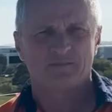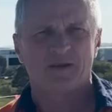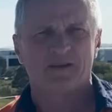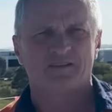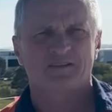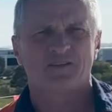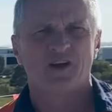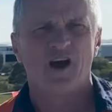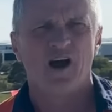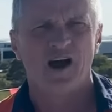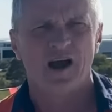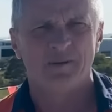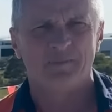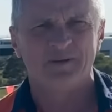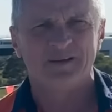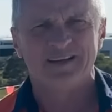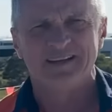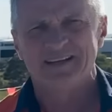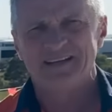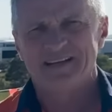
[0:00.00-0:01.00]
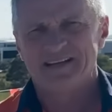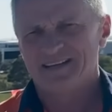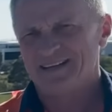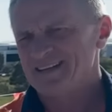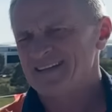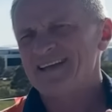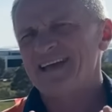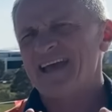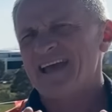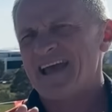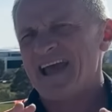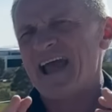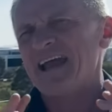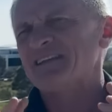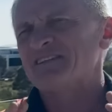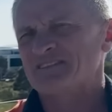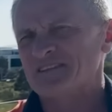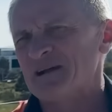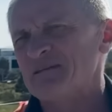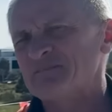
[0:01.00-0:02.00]
months' time. And
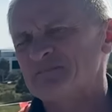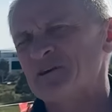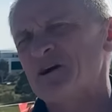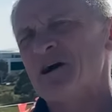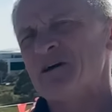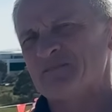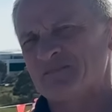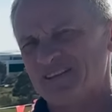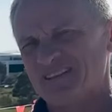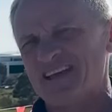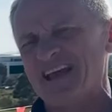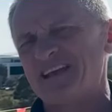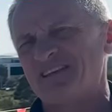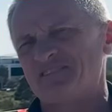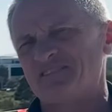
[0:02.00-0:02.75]
sometimes in that